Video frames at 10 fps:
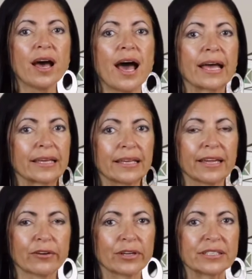I can
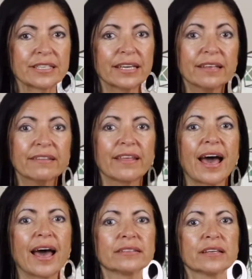guarantee
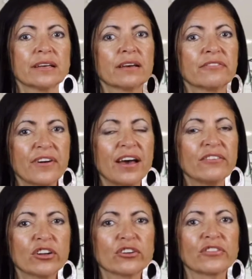that at
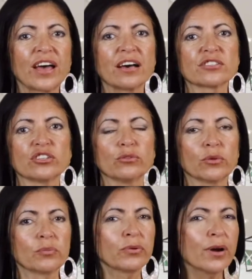$500,000, you
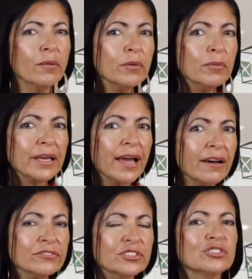will probably
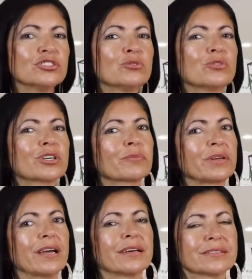have to do work,
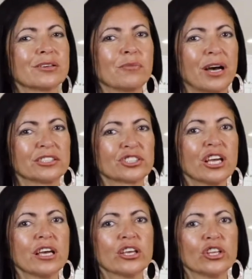but not so much.
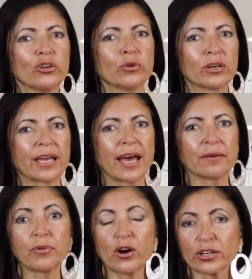You will
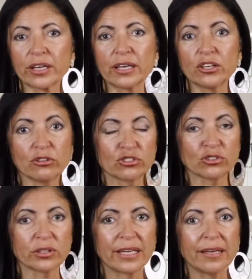get parking
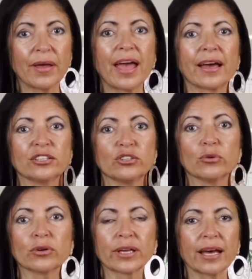usually, and you
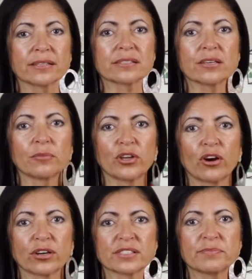will get some
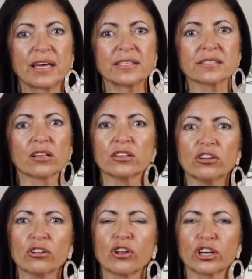yard space a
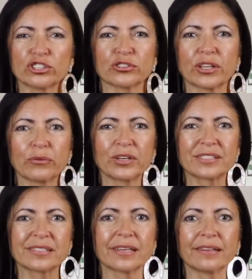little larger than
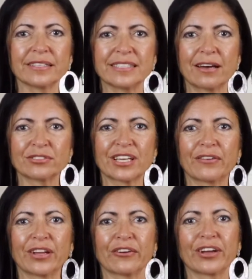what's in the
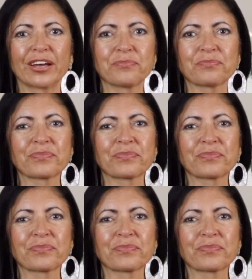downtown area.